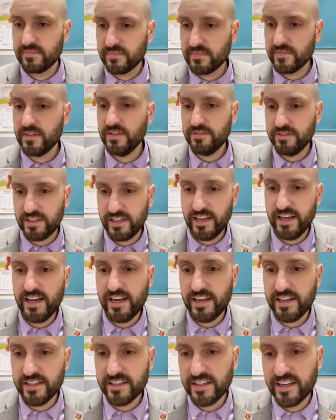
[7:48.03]

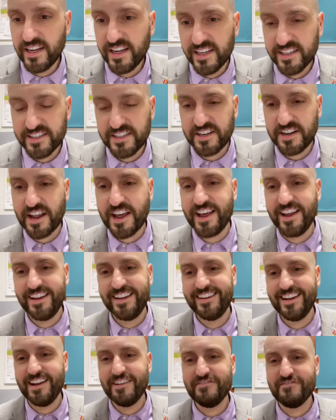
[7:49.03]
Okay. Did
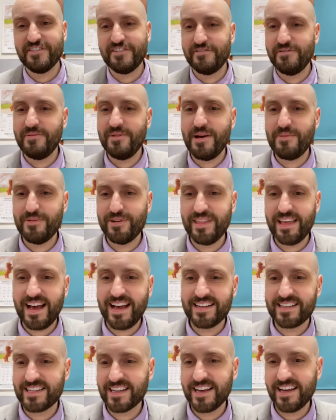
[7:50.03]
anyone remember
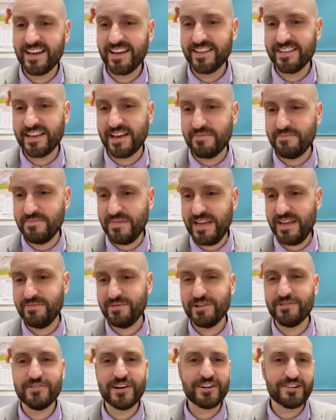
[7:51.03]
that that meme
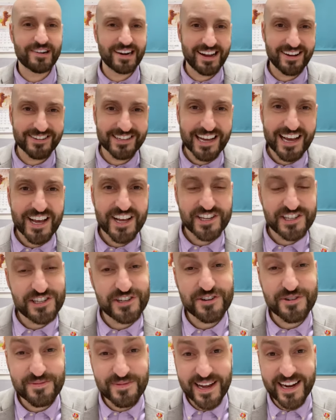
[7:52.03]
that went around?
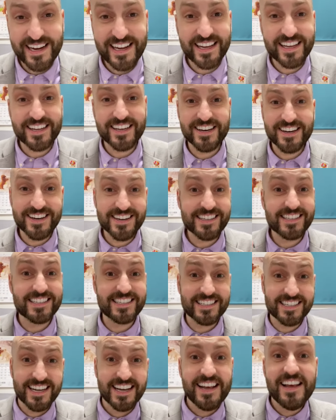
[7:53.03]
Too many
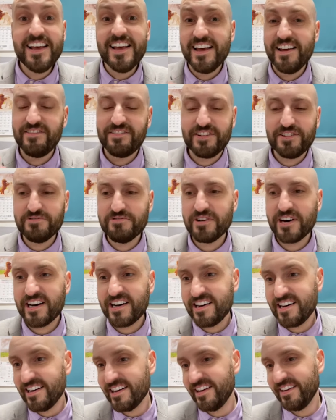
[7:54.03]
cooks. If
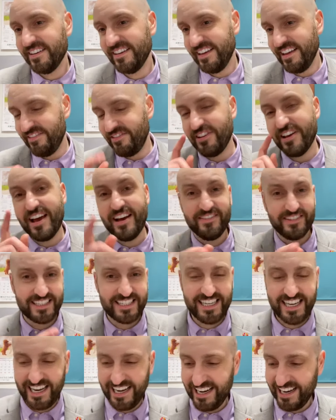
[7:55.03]
you haven't
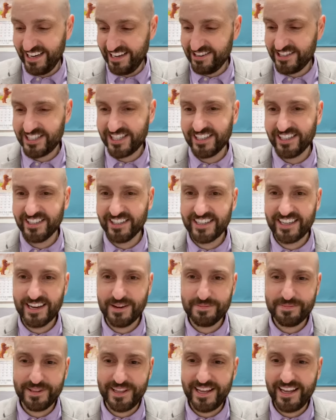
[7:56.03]
seen it, you should look
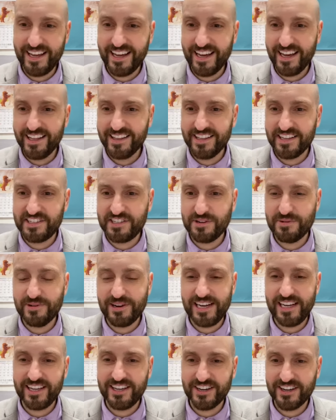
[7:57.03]
up the Too
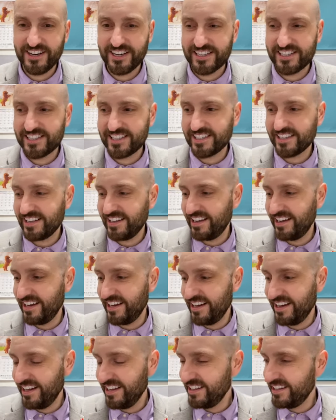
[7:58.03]
Many Cooks.
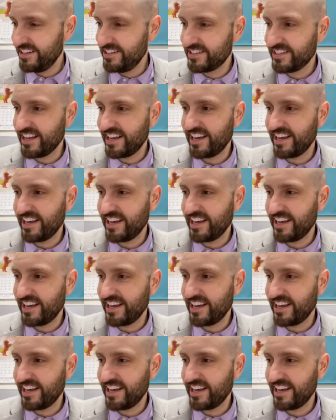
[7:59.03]
There's like